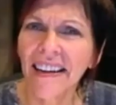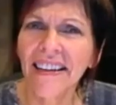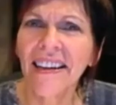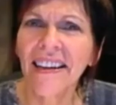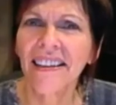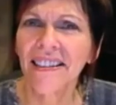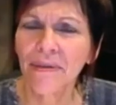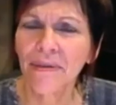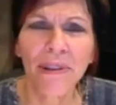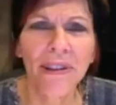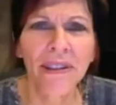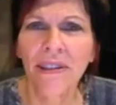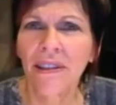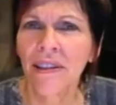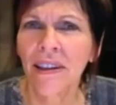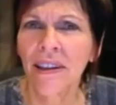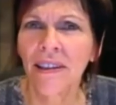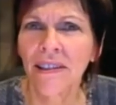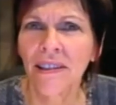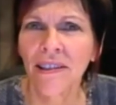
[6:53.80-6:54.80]
it does. It
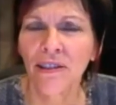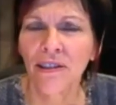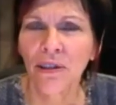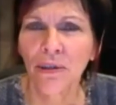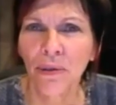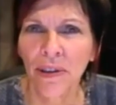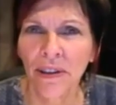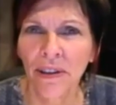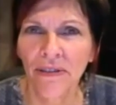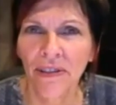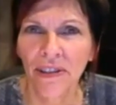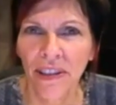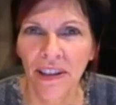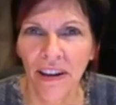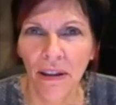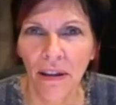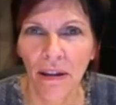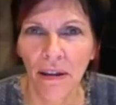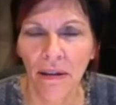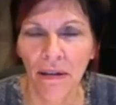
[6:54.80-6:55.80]
wasn't as intuitive as
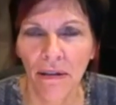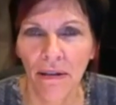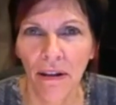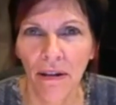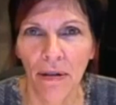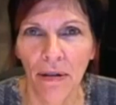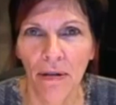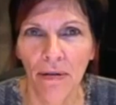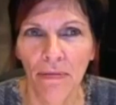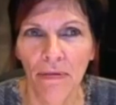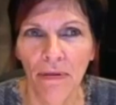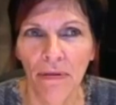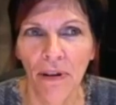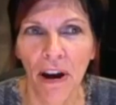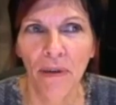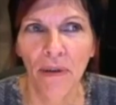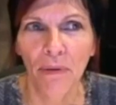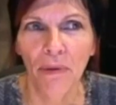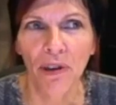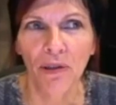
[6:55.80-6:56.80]
I
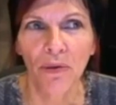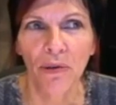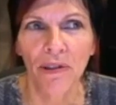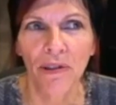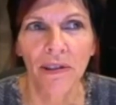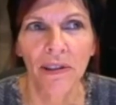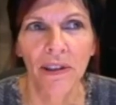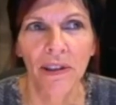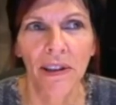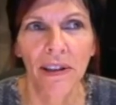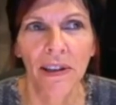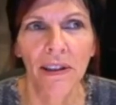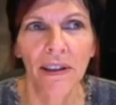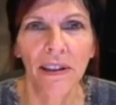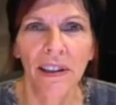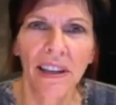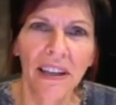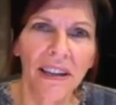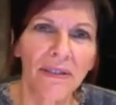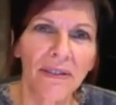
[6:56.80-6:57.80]
thought, which was
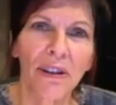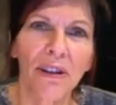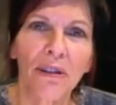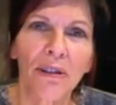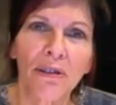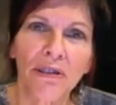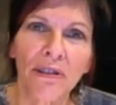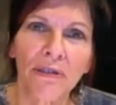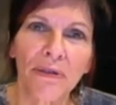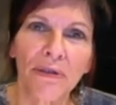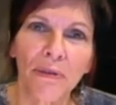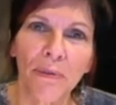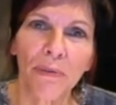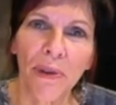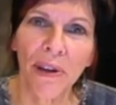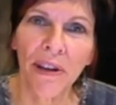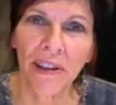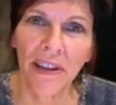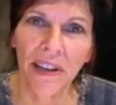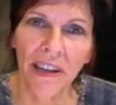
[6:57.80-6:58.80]
kind of encouraging for
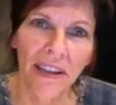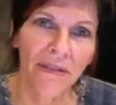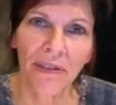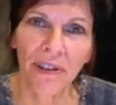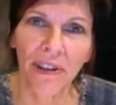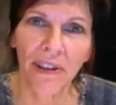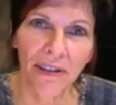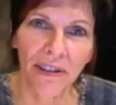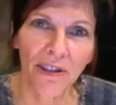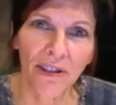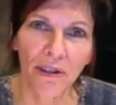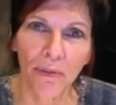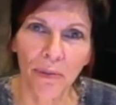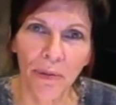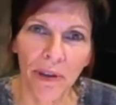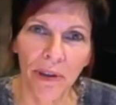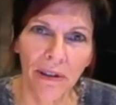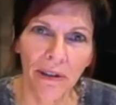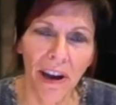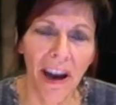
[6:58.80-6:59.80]
me. Then I didn't feel as
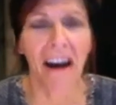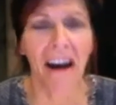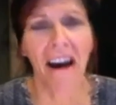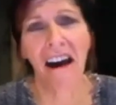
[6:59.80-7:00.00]
stupid.